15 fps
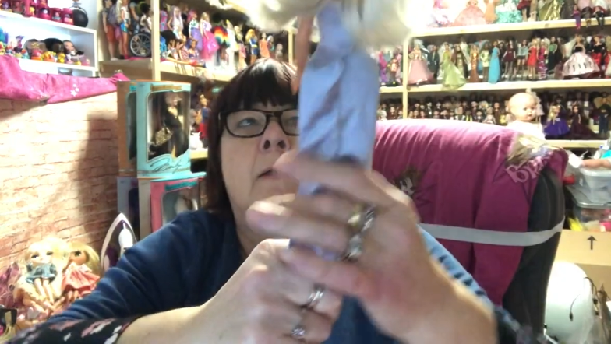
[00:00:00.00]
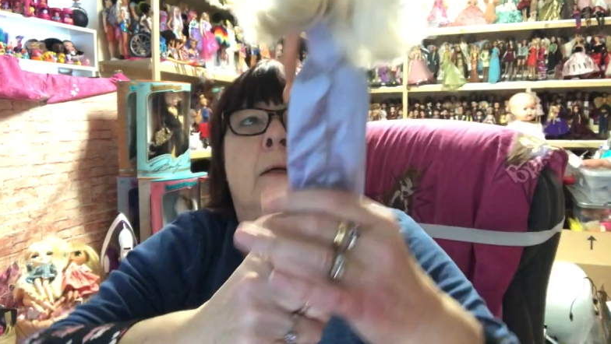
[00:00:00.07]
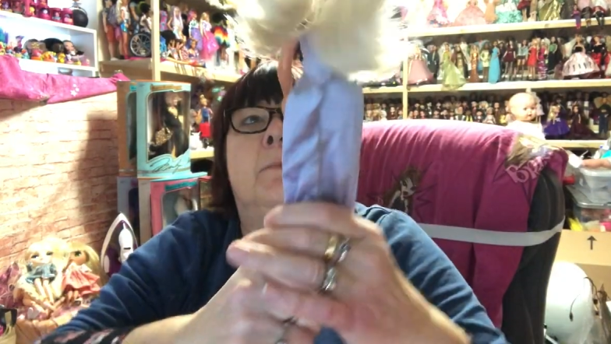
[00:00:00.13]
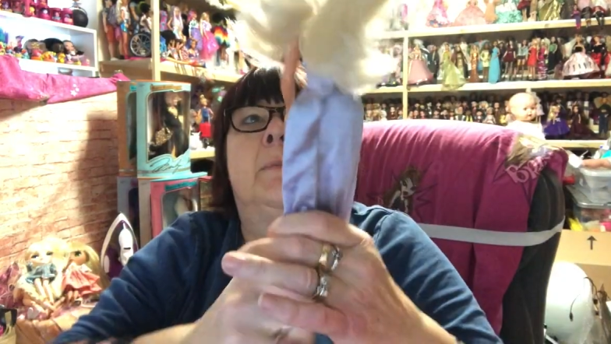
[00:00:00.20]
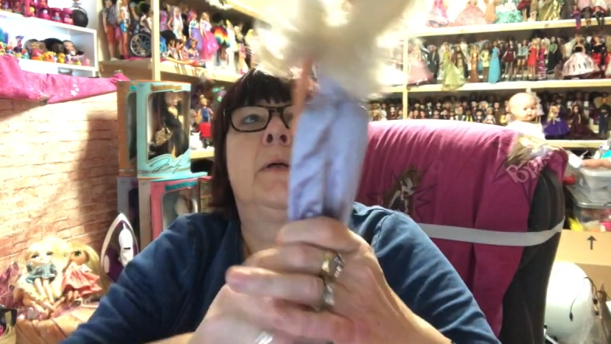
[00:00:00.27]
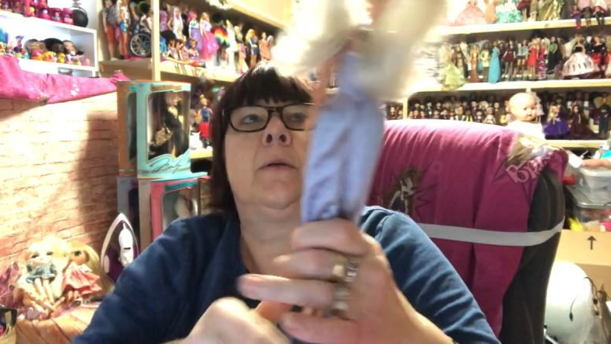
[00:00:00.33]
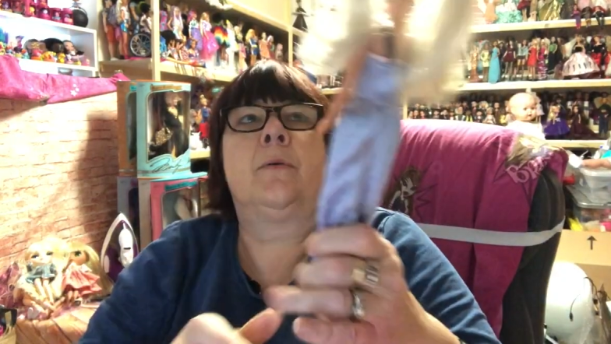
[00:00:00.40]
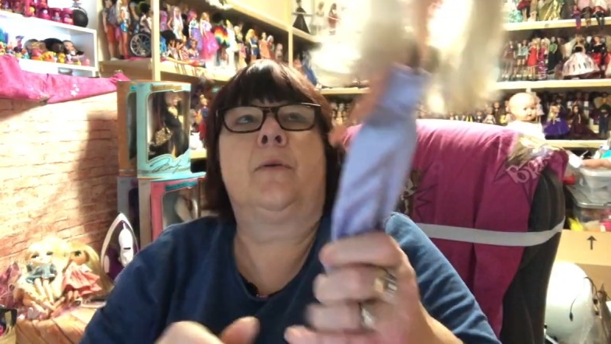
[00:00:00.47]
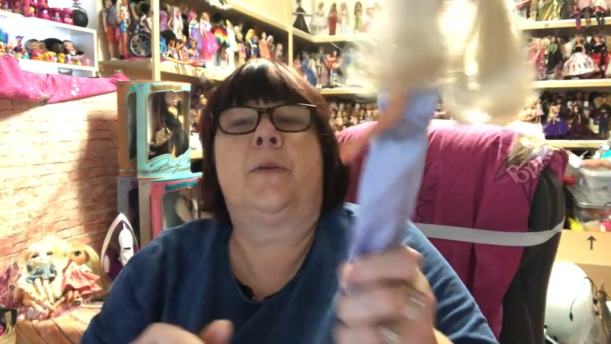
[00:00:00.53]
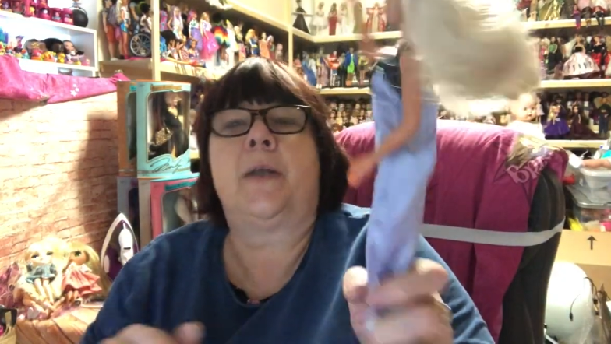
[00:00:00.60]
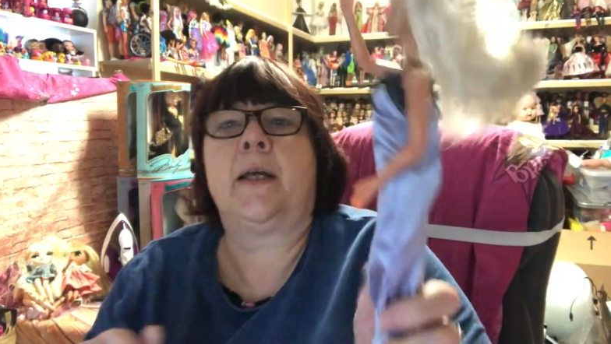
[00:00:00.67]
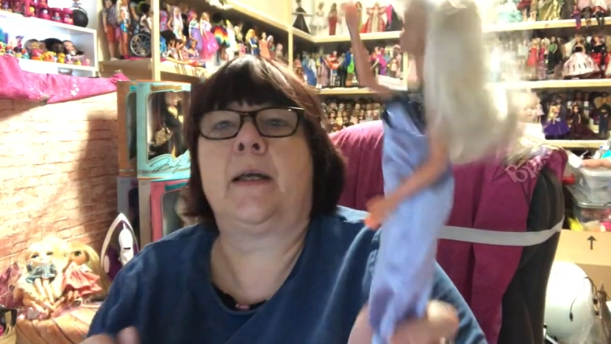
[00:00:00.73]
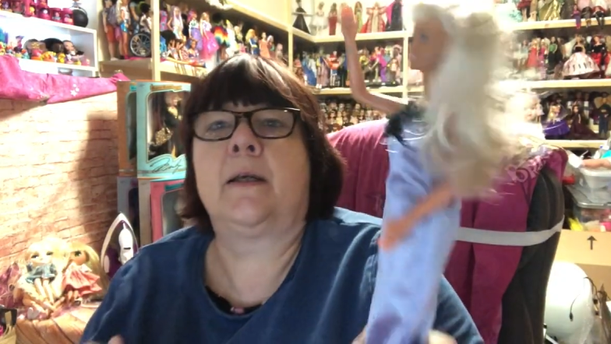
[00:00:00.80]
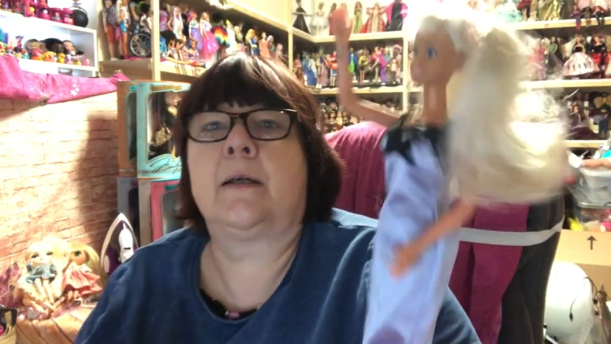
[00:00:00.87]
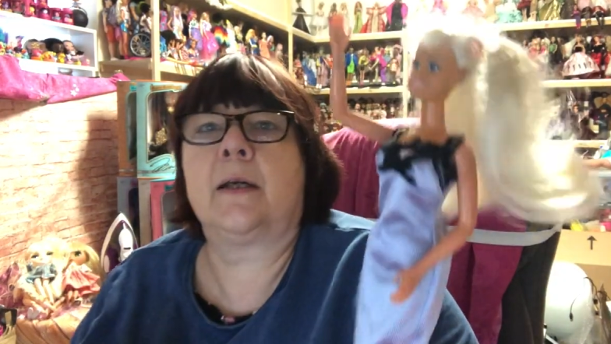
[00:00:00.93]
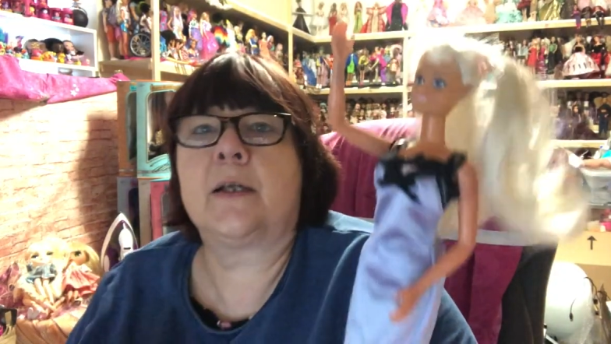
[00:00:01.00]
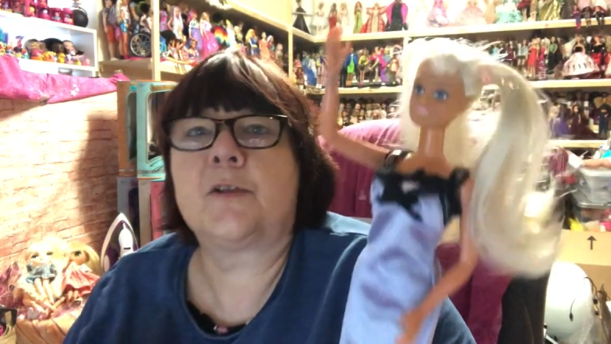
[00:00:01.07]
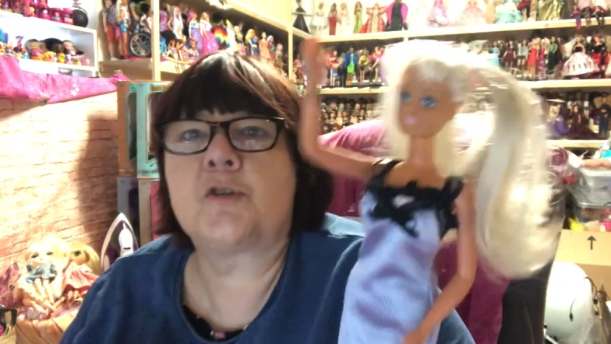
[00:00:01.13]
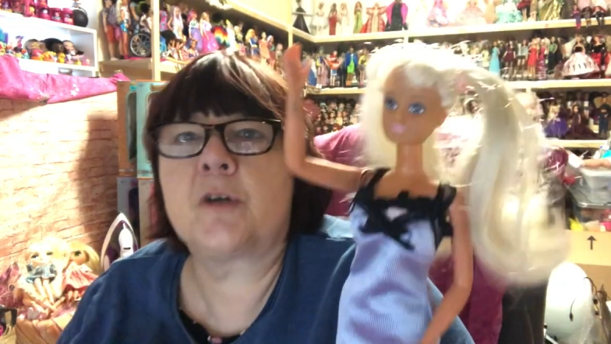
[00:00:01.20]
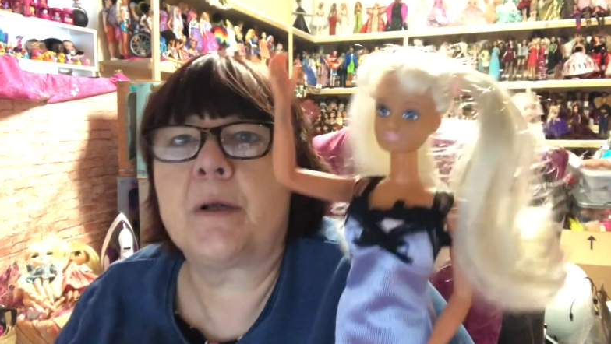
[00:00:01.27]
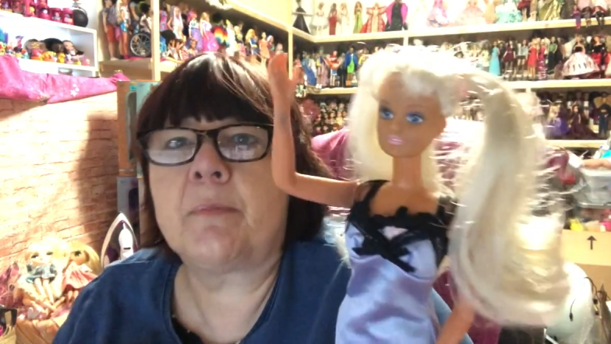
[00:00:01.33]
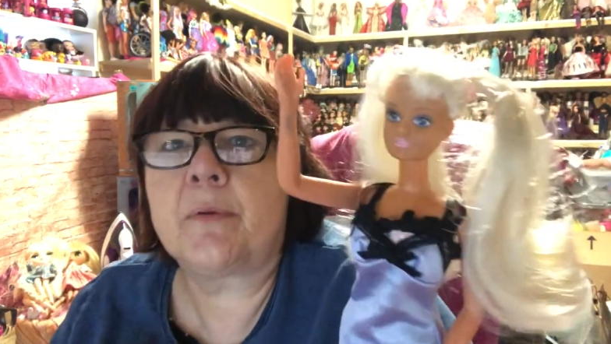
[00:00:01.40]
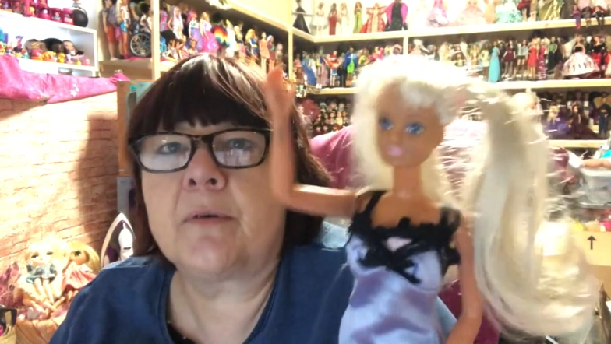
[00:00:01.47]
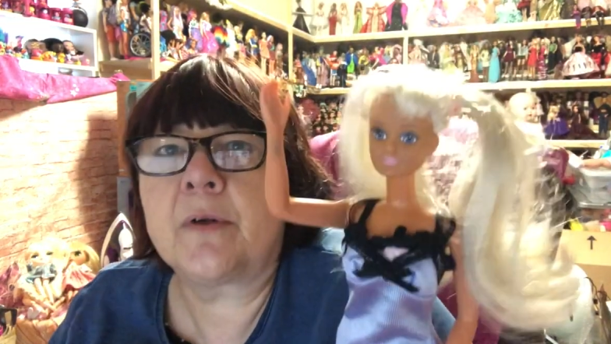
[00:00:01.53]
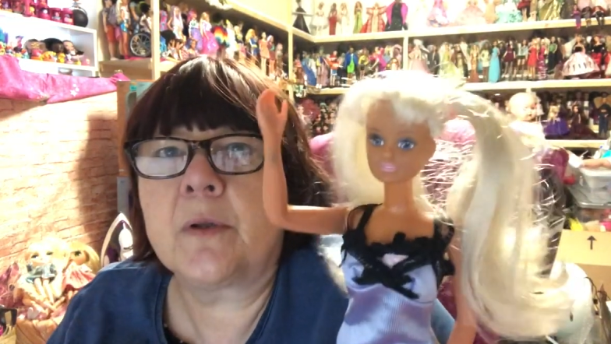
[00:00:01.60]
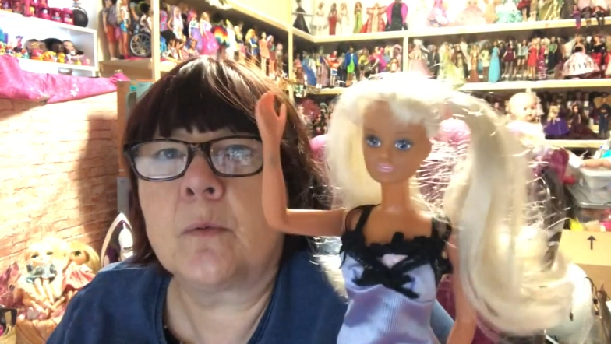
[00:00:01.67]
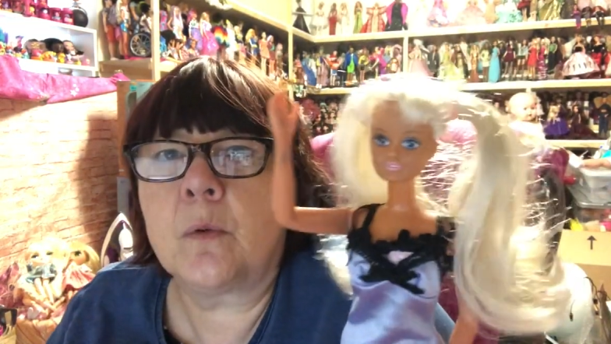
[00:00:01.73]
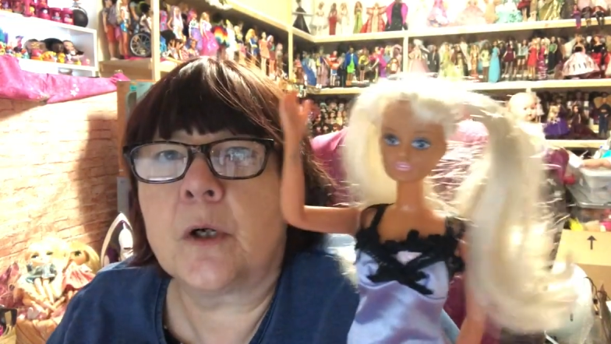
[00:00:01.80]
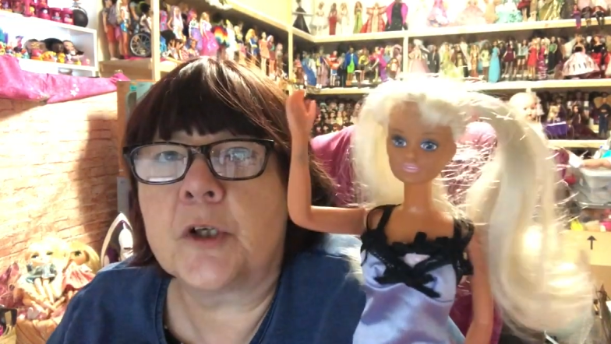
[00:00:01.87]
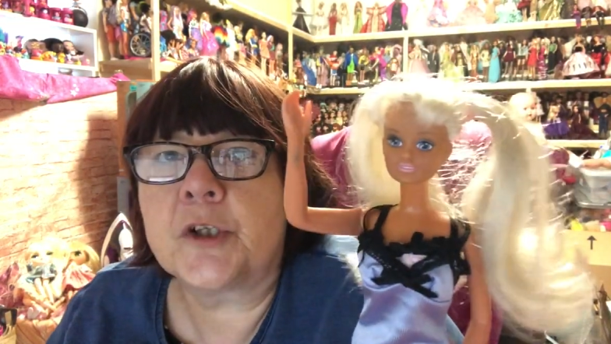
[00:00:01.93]
But nothing a trip through the
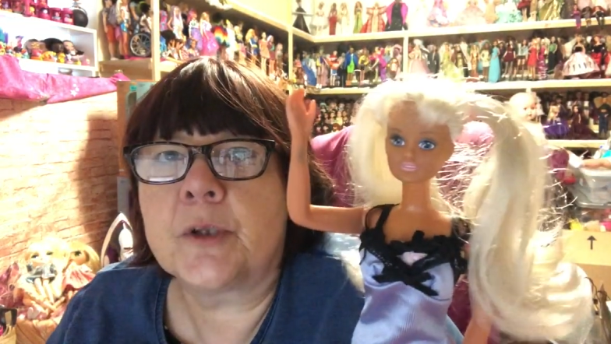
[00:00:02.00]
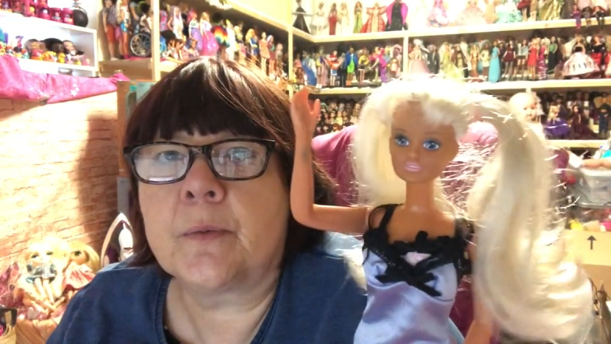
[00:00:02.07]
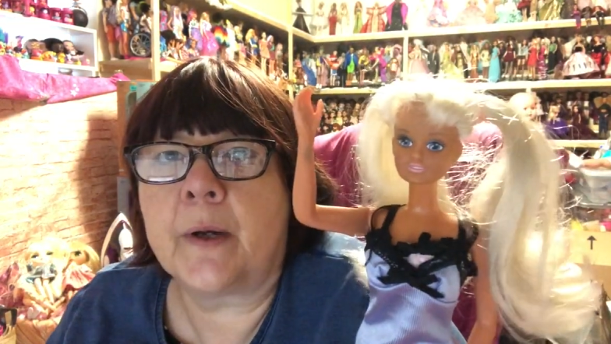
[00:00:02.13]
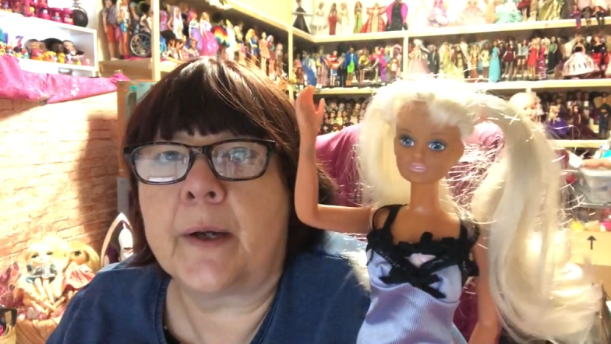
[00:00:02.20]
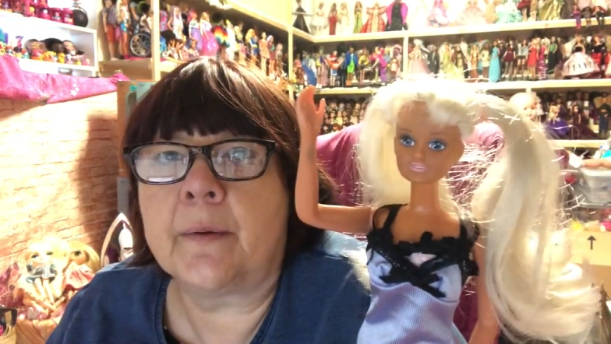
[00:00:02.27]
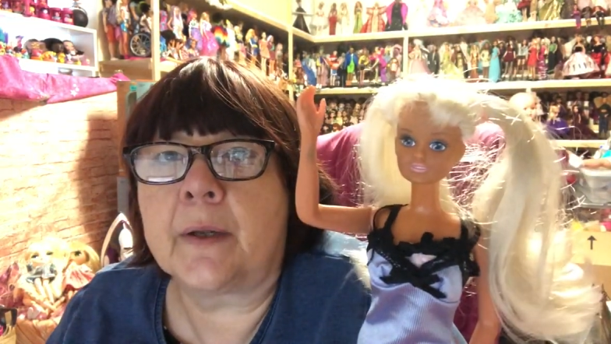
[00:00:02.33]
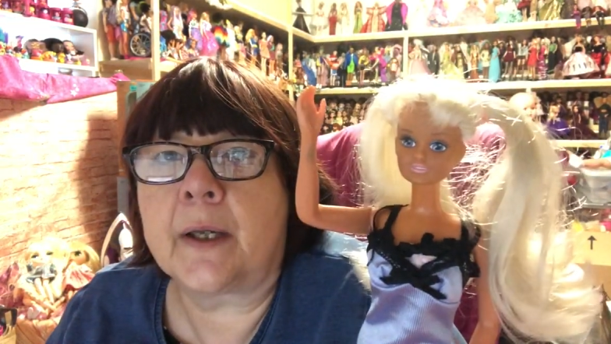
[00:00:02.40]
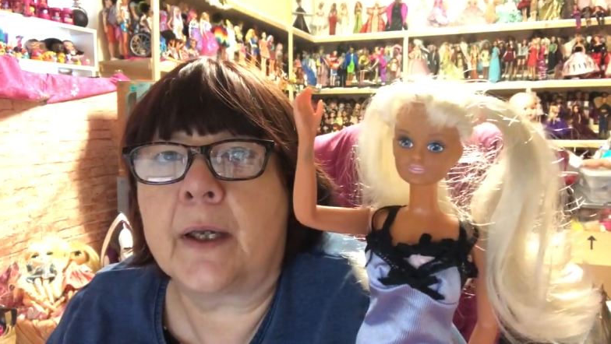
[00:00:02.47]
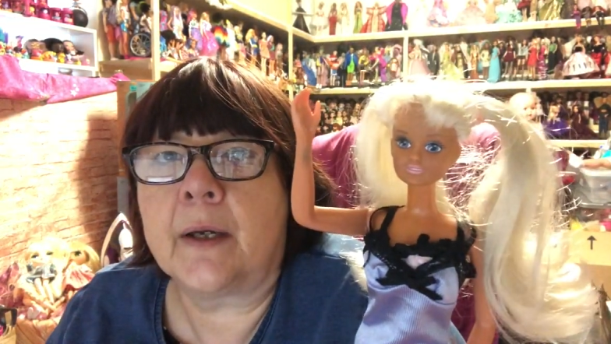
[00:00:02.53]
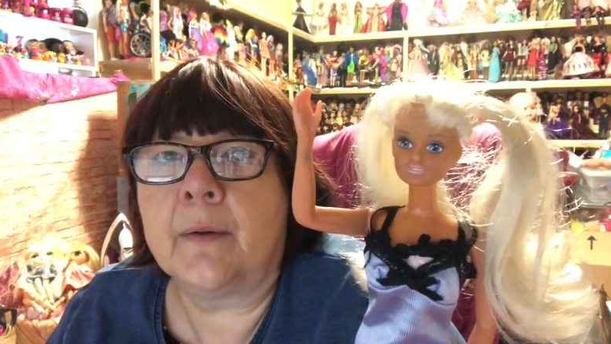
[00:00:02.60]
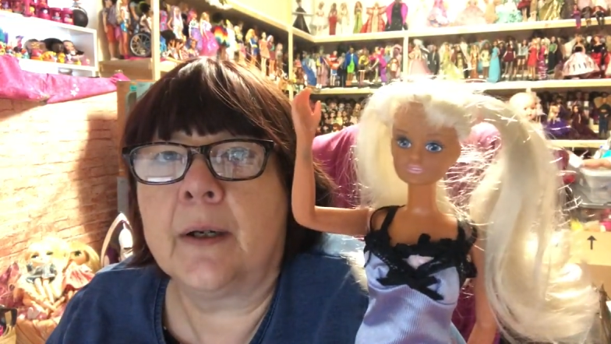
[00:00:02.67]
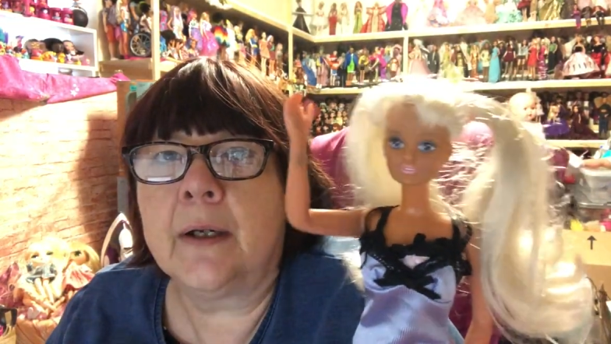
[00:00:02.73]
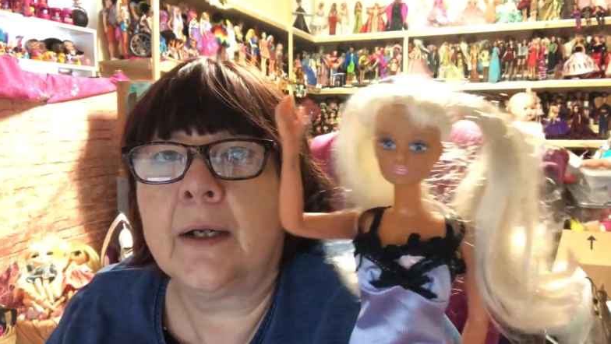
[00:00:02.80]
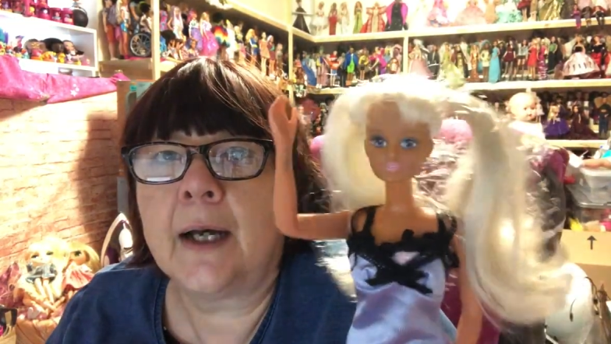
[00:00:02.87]
washer won't cure.